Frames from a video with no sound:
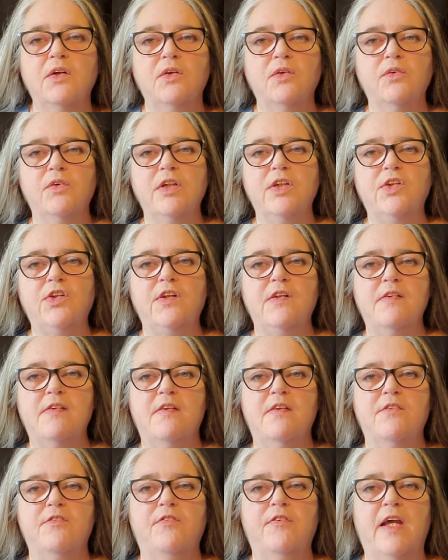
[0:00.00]
which is
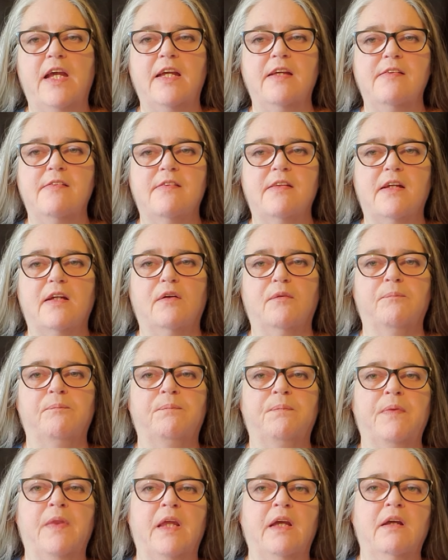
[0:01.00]
the facing.
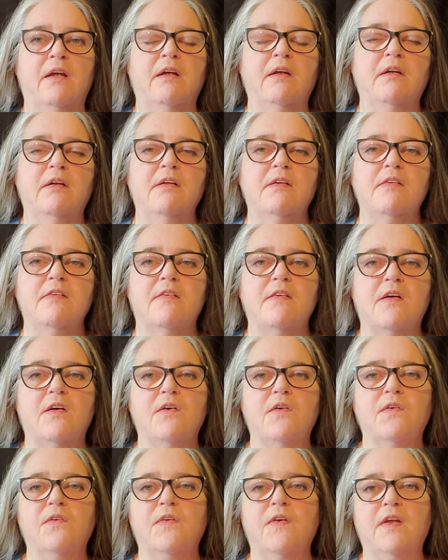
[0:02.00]

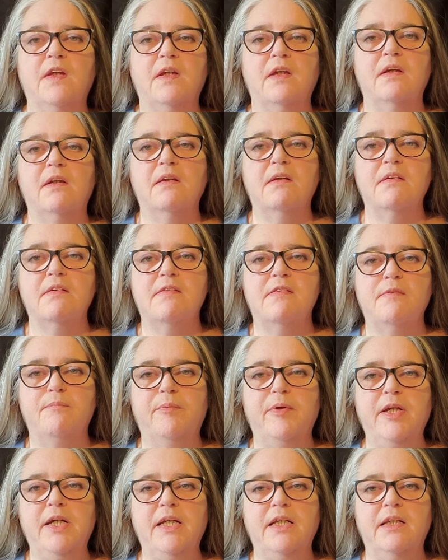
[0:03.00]
So the
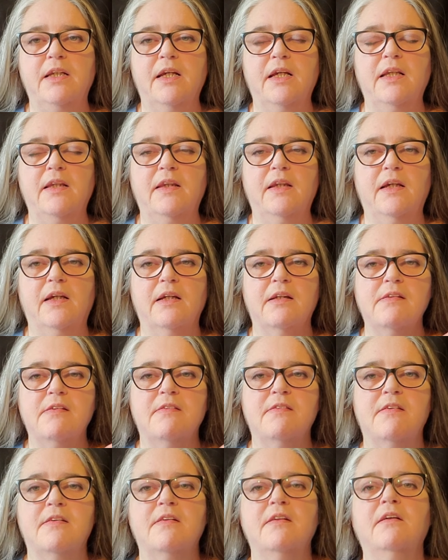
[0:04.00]
split in
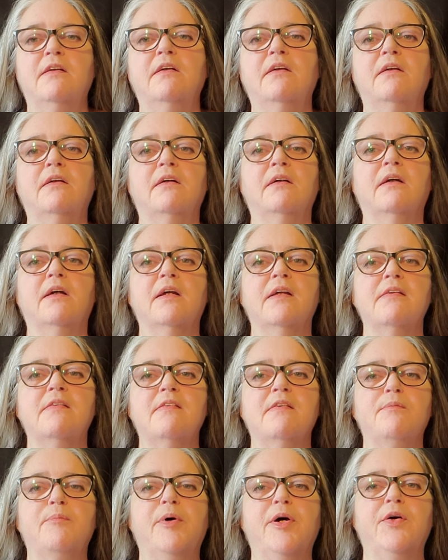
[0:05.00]
this is
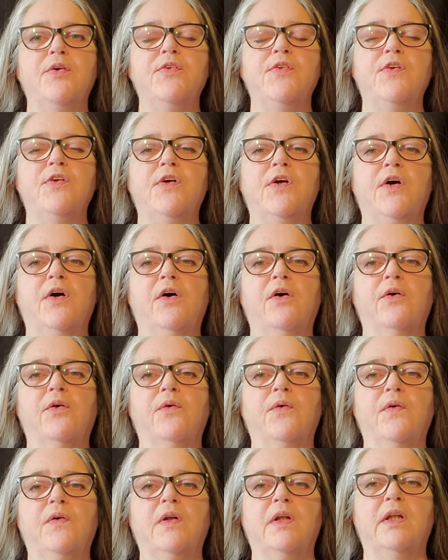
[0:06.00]
supposed to
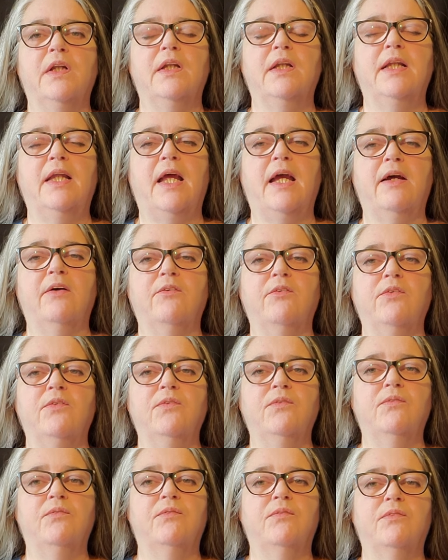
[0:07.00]
go down
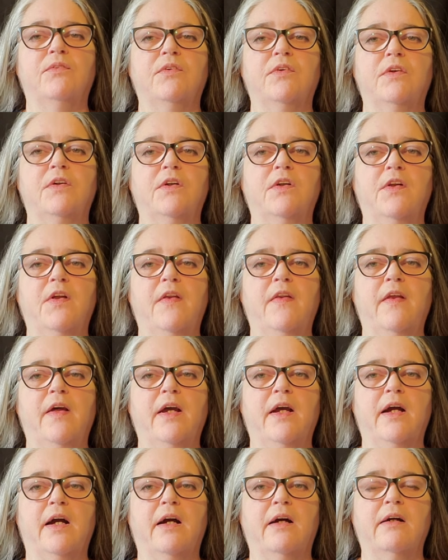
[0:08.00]
to
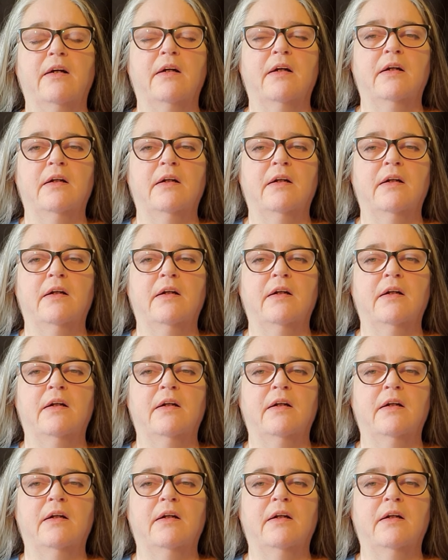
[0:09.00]
there,